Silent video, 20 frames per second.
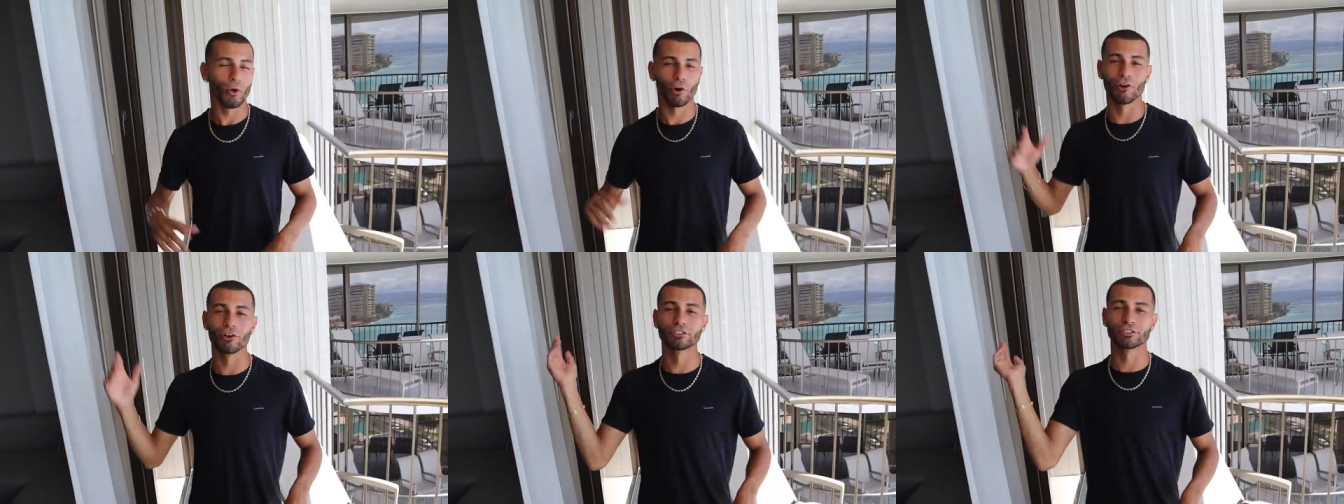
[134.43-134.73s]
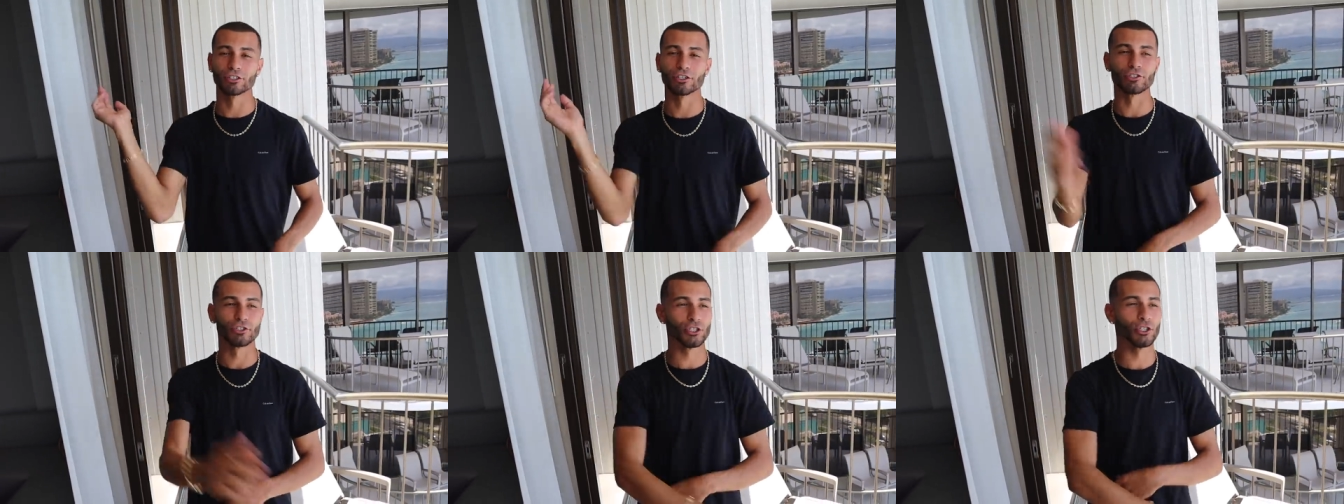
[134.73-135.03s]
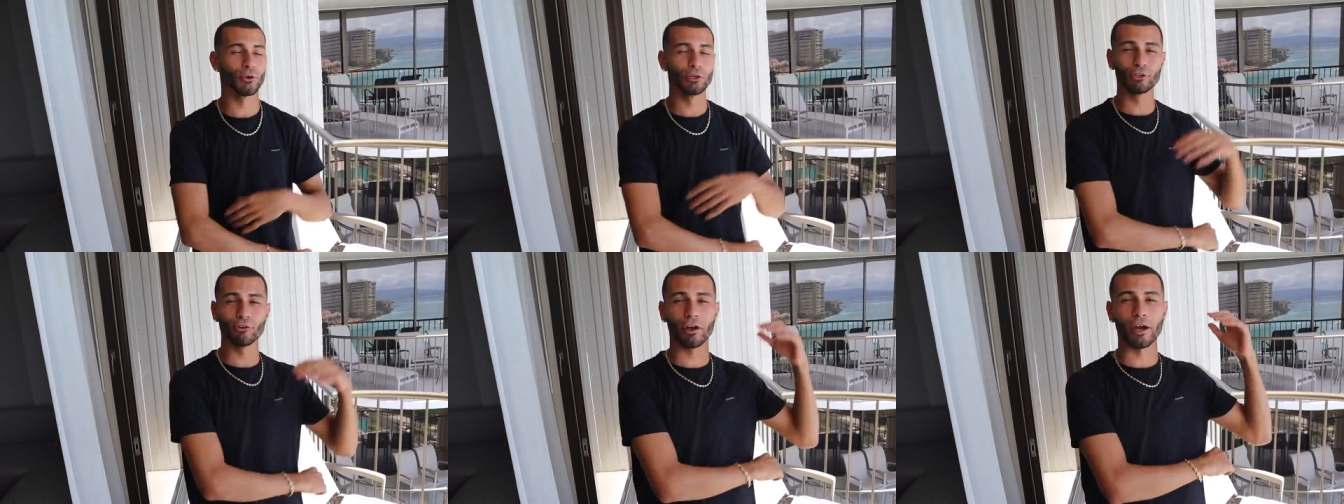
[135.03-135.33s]
Going to the
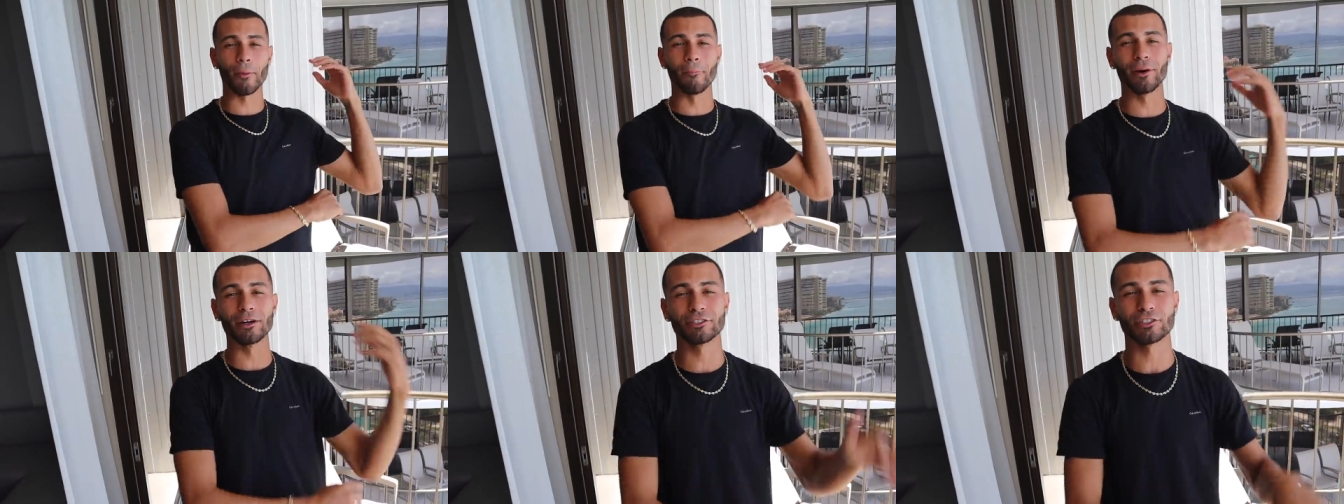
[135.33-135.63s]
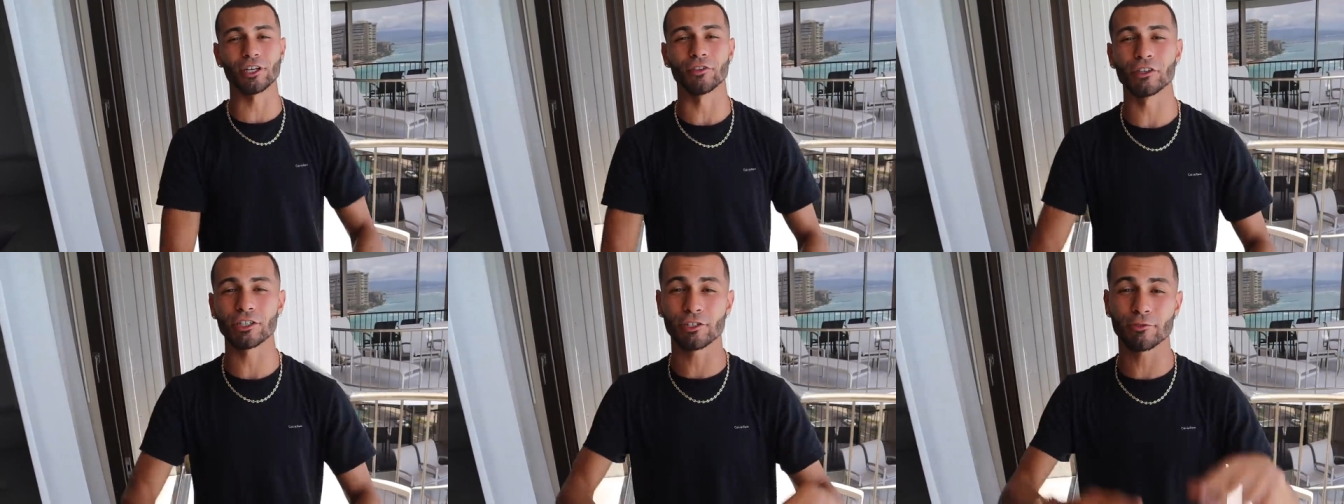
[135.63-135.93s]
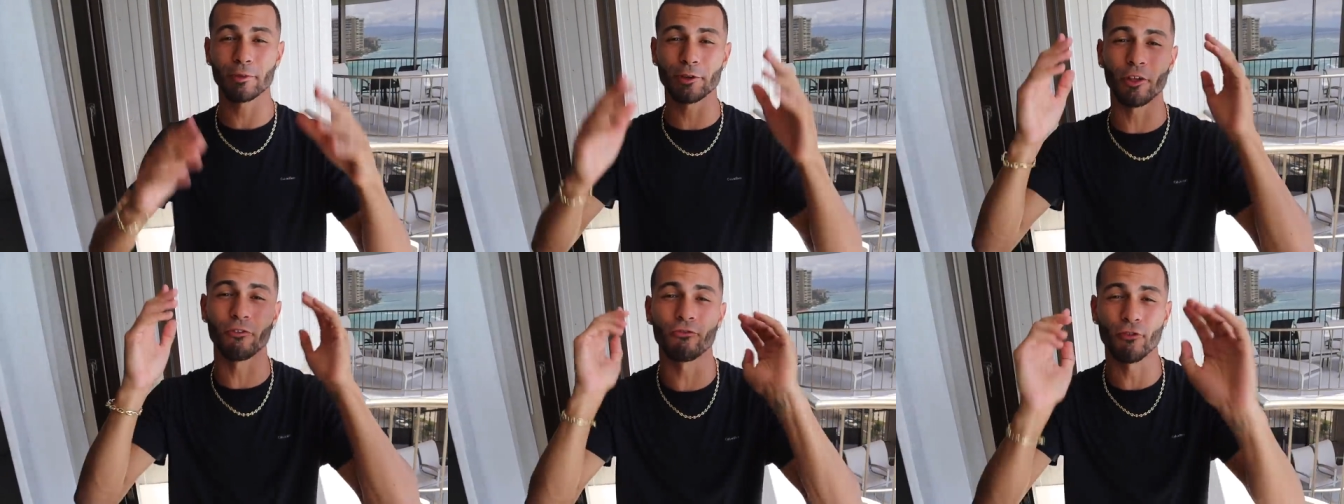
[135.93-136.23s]
zoo, we're doing a bunch of stuff. This is
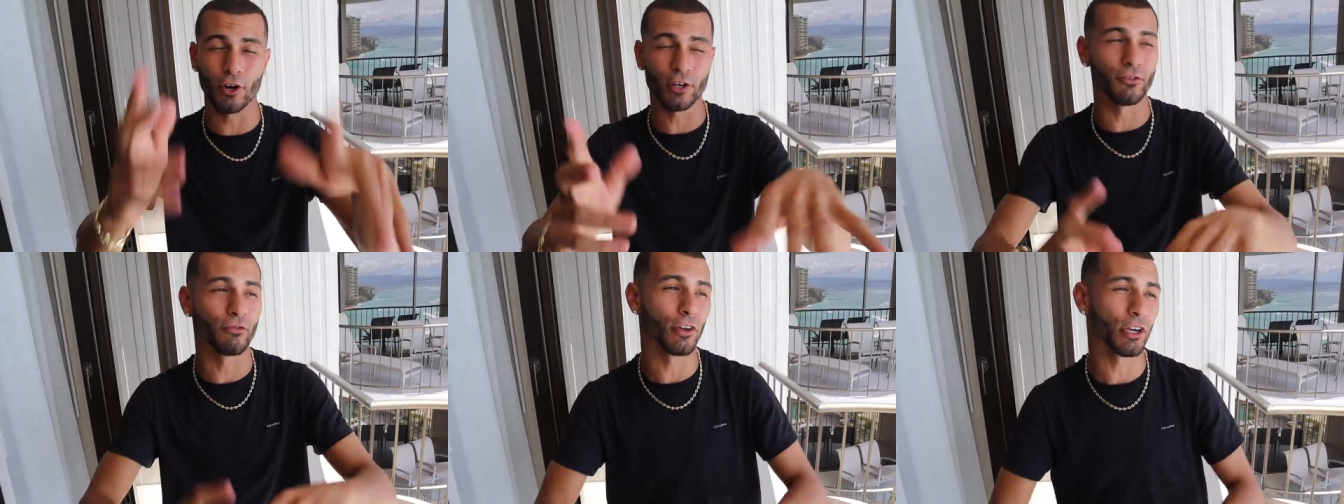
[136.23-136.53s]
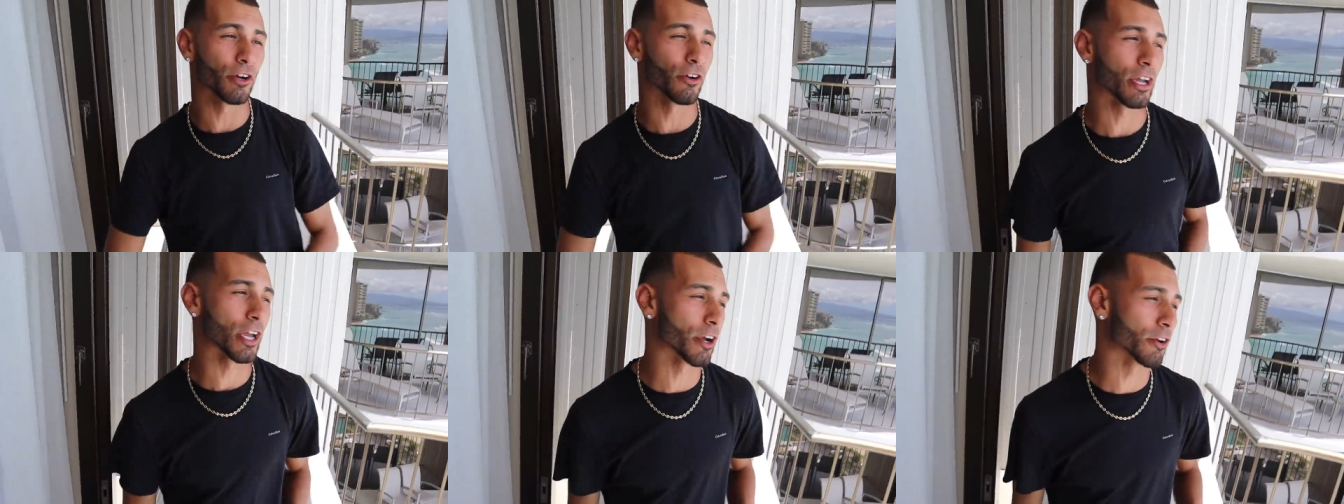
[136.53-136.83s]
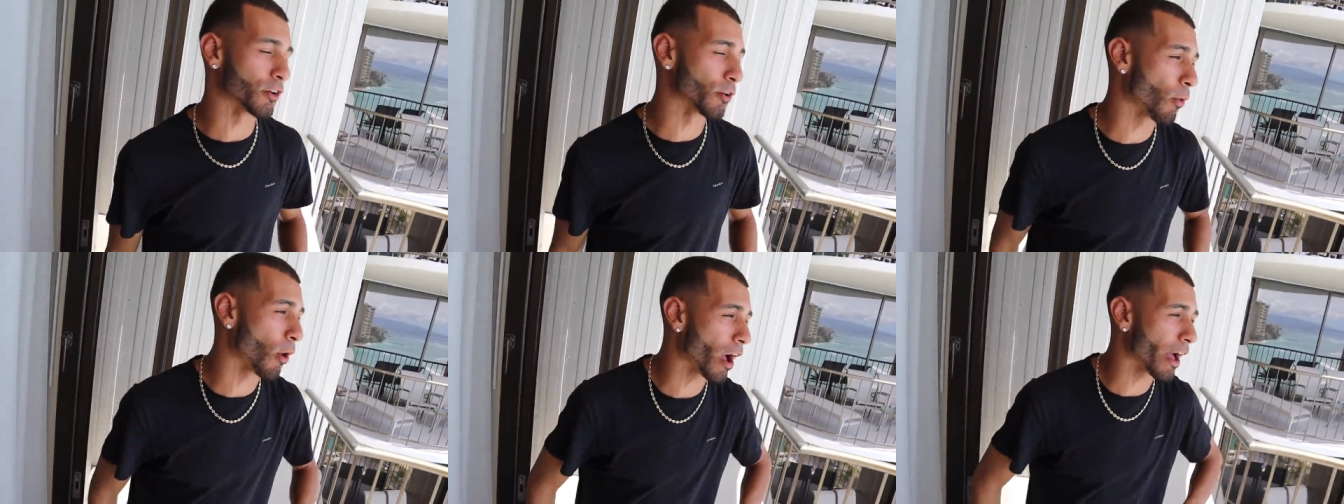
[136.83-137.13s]
gonna be the first video here
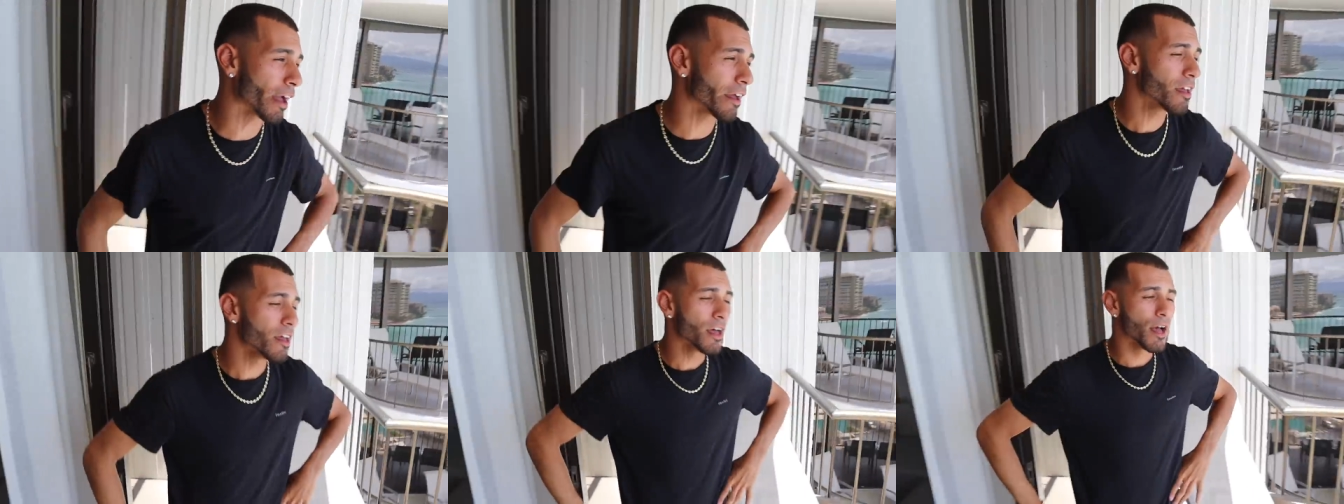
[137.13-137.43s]
in Hawaii.